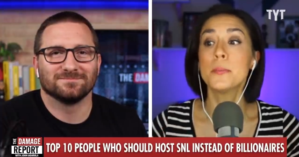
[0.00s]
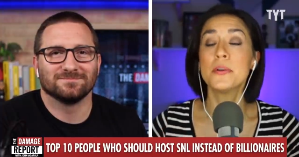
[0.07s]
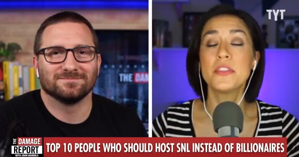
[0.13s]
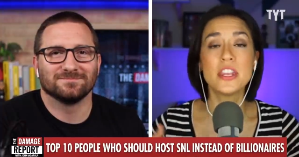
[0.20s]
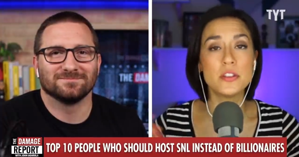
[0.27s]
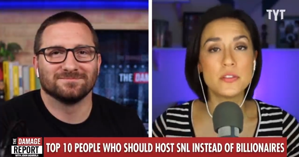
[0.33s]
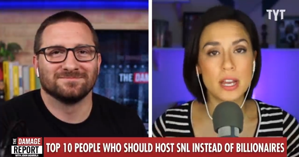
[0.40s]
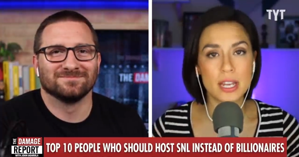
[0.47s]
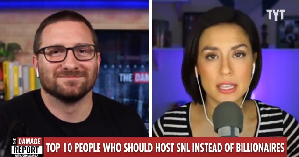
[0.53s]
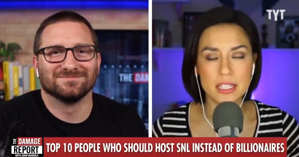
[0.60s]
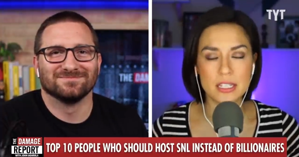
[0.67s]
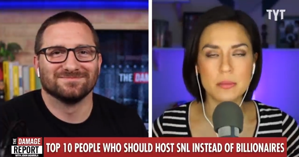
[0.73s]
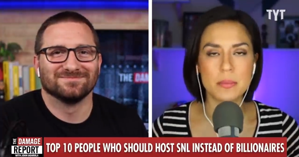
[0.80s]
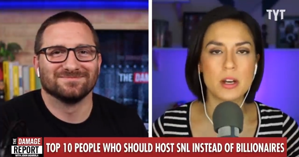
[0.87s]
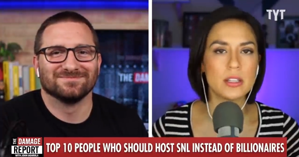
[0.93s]
Speaker 1: But then you have hmm. got to
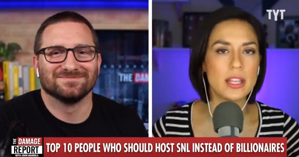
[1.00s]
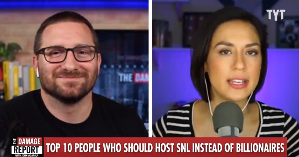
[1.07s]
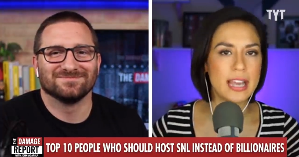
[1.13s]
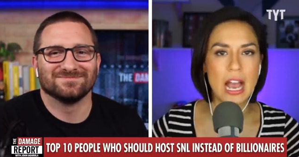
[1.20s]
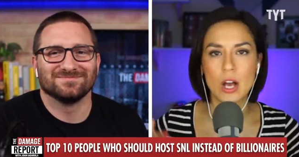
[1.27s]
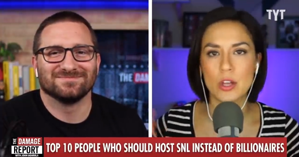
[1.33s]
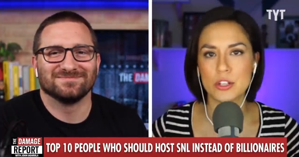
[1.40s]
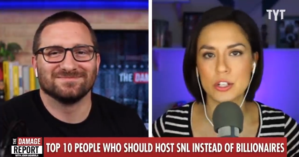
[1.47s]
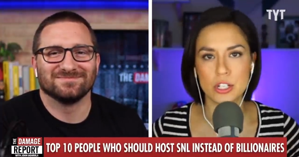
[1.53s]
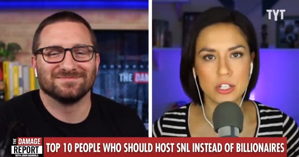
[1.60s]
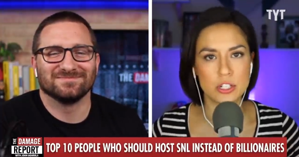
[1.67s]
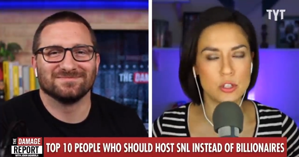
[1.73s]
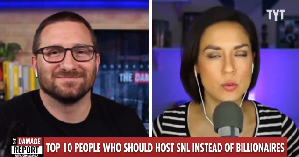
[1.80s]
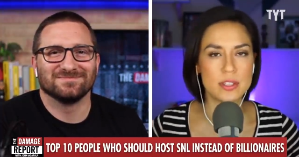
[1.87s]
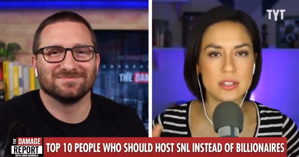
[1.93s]
think about like how they're going
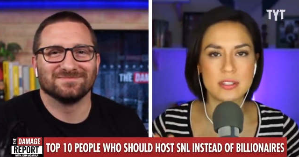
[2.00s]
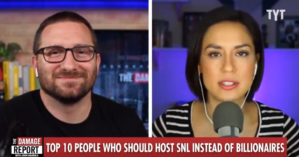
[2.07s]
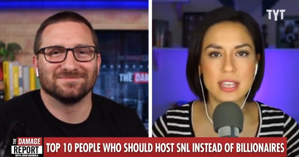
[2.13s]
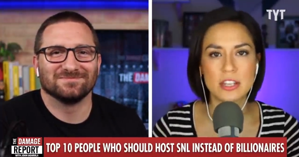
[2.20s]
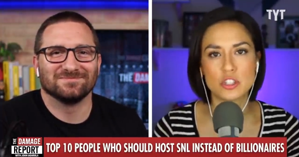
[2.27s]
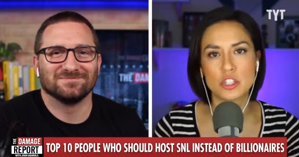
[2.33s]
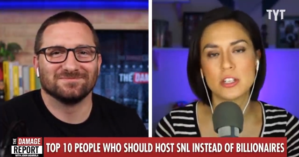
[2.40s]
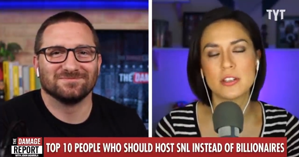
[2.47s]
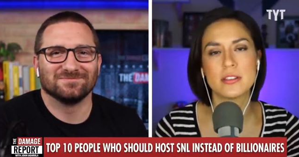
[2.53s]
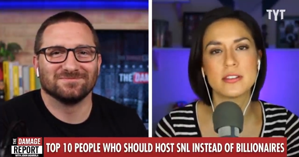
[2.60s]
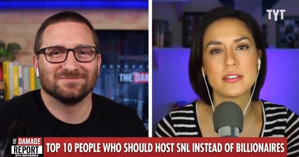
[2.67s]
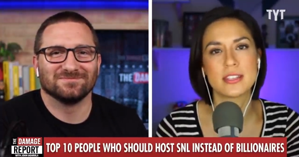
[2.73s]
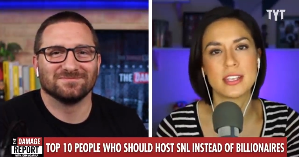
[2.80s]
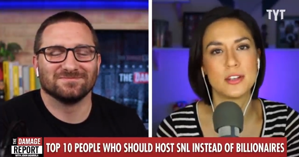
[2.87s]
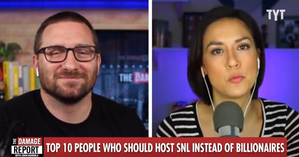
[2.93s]
to do in the
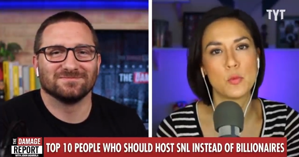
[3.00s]
sketches and